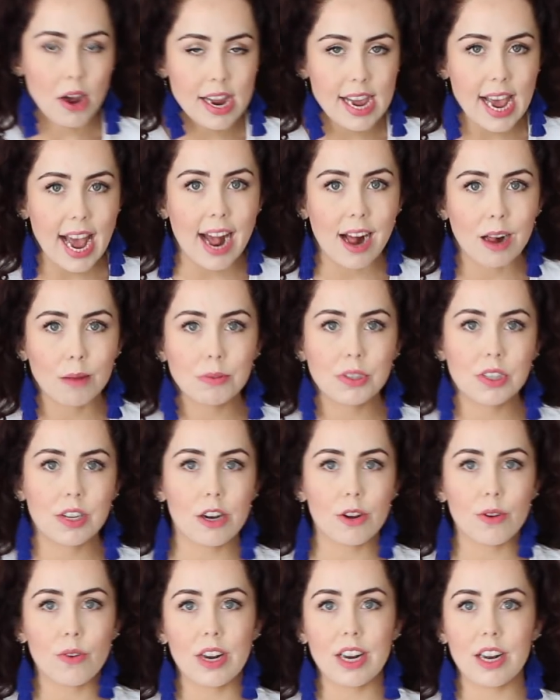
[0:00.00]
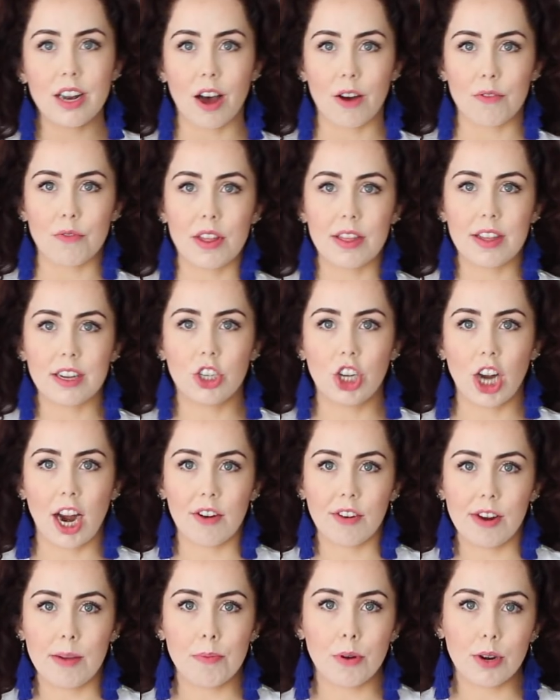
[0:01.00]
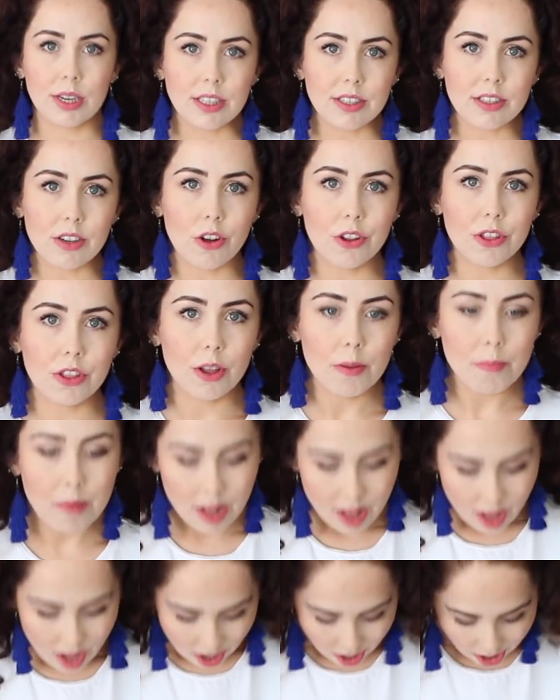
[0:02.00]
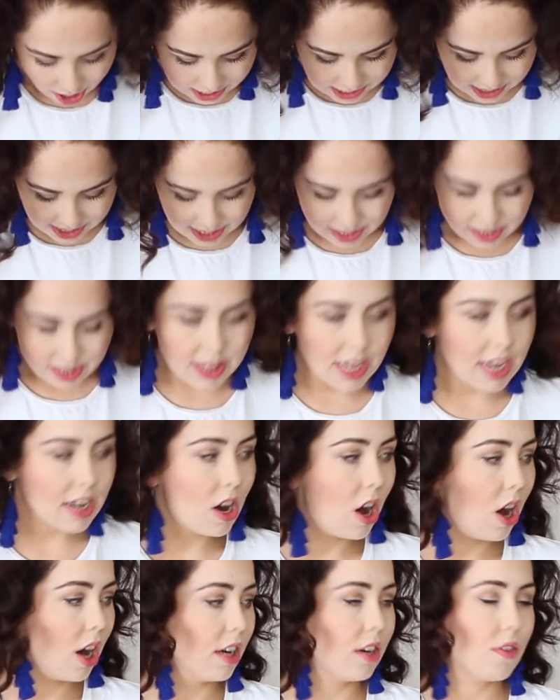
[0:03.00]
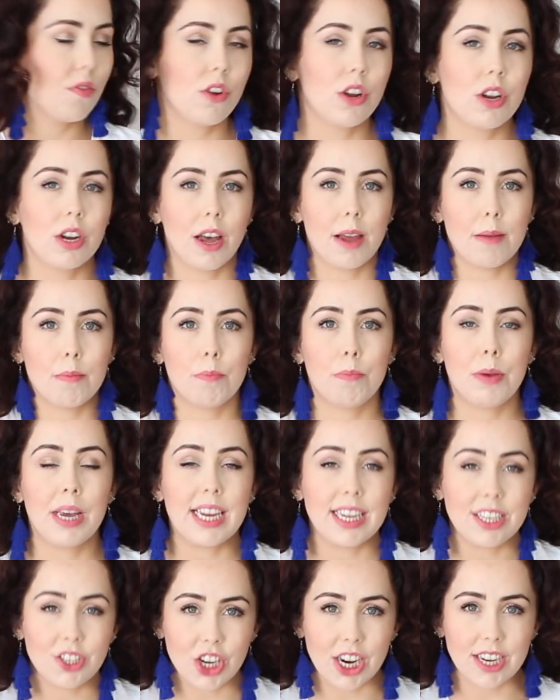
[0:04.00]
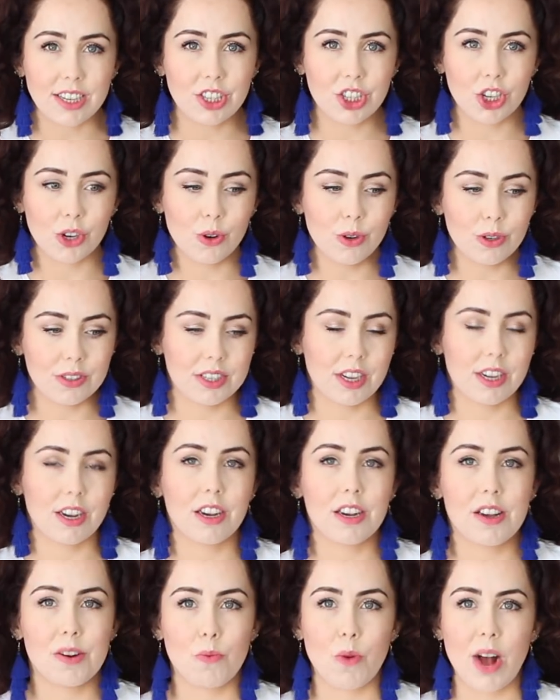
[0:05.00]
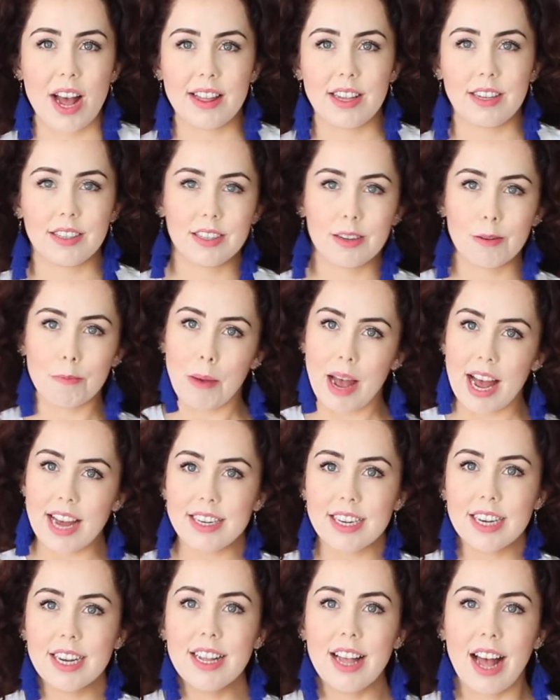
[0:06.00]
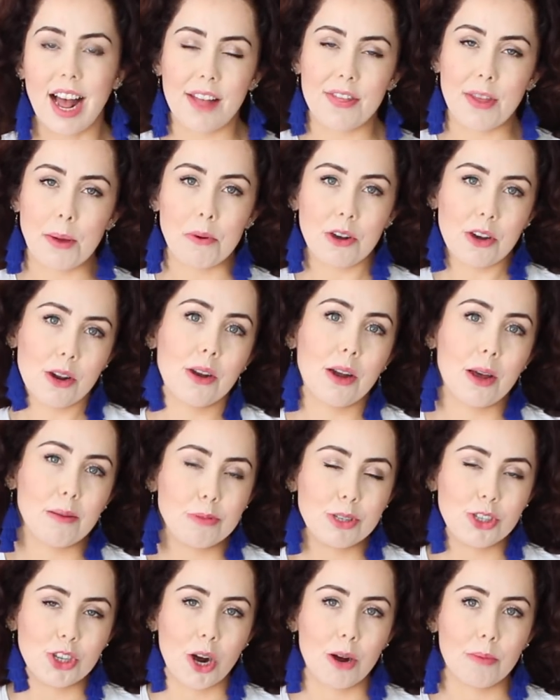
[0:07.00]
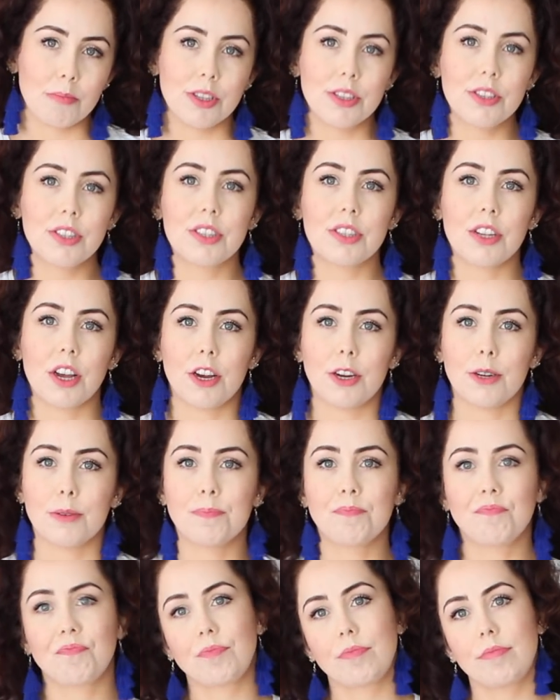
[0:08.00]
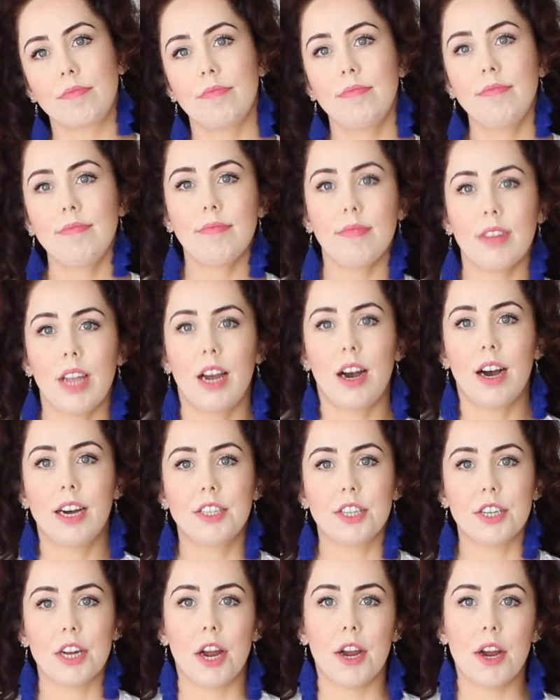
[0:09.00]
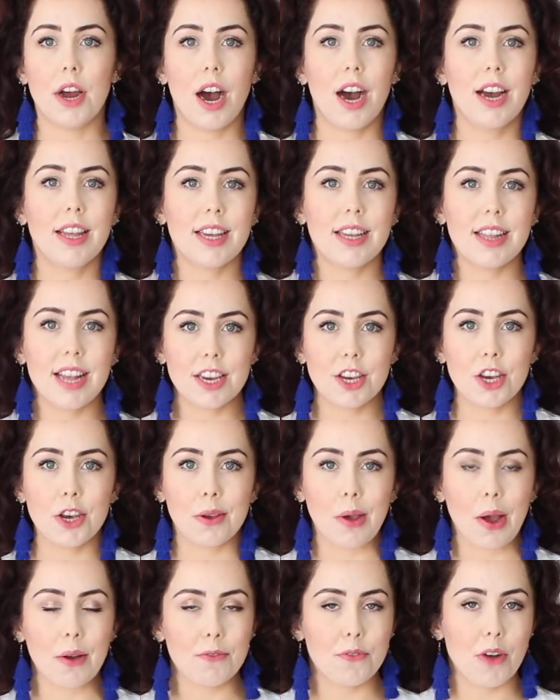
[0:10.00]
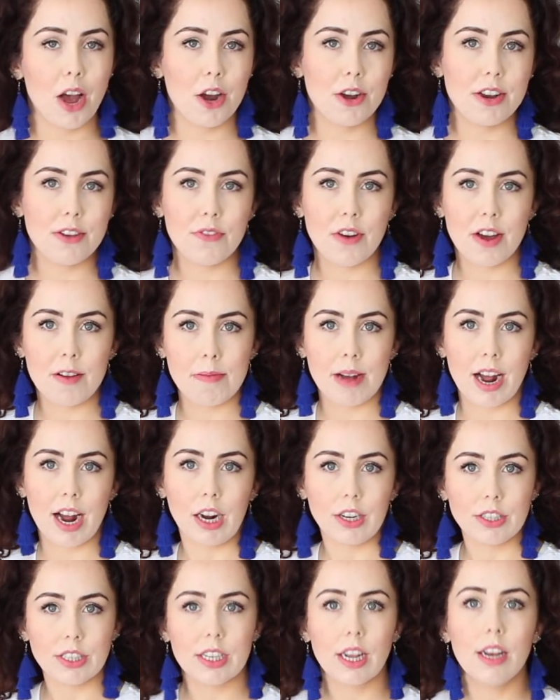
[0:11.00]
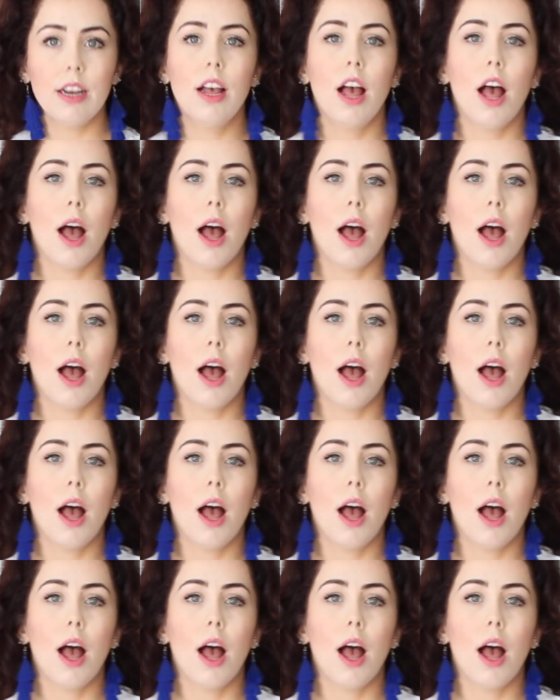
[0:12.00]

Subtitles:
I absolutely love the cherry print on them. I think they kind of look like PJ shorts, like I could wear these to bed and they would look like pajamas, so I don't know. I think they're cute for only £5.